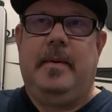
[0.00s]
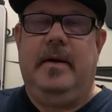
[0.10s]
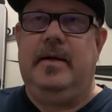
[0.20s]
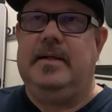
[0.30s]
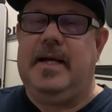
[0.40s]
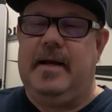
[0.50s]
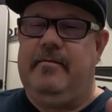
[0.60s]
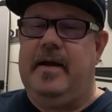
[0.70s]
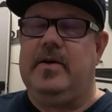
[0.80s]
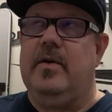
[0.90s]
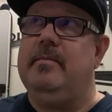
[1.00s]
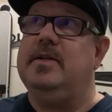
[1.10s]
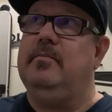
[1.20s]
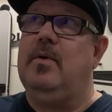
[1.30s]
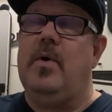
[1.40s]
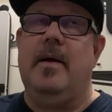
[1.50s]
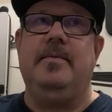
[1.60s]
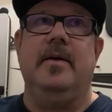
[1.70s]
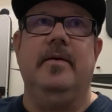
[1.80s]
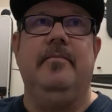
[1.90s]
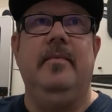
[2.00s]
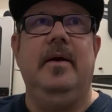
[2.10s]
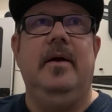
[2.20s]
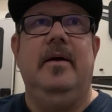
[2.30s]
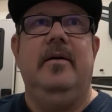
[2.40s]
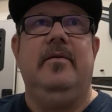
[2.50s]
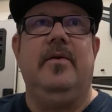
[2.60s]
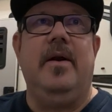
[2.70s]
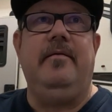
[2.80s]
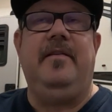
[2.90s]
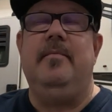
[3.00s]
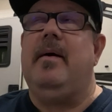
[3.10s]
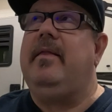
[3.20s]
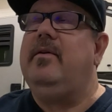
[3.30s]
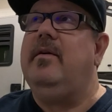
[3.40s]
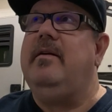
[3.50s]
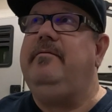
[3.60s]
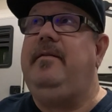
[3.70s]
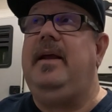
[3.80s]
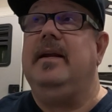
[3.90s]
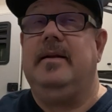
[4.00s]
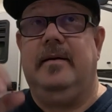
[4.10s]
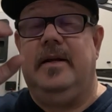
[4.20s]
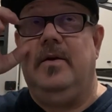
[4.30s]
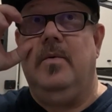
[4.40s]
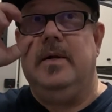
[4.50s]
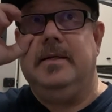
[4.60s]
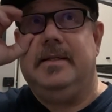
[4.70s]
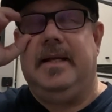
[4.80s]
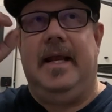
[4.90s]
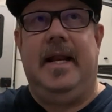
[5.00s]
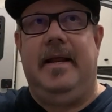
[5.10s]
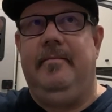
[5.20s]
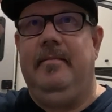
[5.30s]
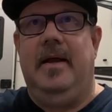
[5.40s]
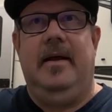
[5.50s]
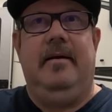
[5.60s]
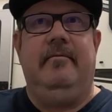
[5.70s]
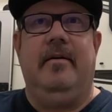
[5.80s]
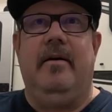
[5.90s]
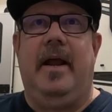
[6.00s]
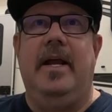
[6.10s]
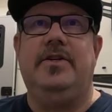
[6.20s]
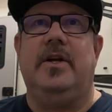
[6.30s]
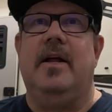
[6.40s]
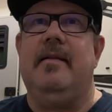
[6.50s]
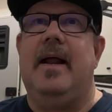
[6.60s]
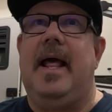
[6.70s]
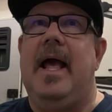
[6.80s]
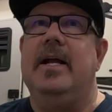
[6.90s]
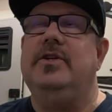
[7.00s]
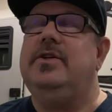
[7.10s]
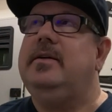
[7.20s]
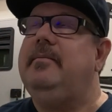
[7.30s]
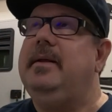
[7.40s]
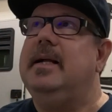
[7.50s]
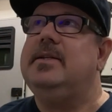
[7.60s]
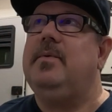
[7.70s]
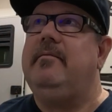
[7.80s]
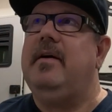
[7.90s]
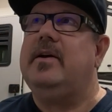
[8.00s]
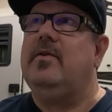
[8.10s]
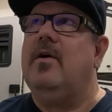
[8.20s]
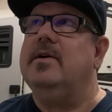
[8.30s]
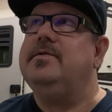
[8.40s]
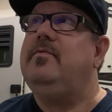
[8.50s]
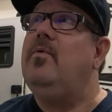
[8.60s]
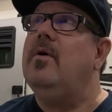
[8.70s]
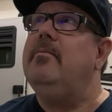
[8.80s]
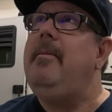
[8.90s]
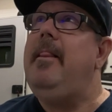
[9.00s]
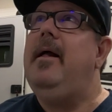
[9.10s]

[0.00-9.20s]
You could take a vector image and blow it up to 30 feet by 30 feet, and you wouldn't see any variation on that edge. I mean, that's what vector art's for.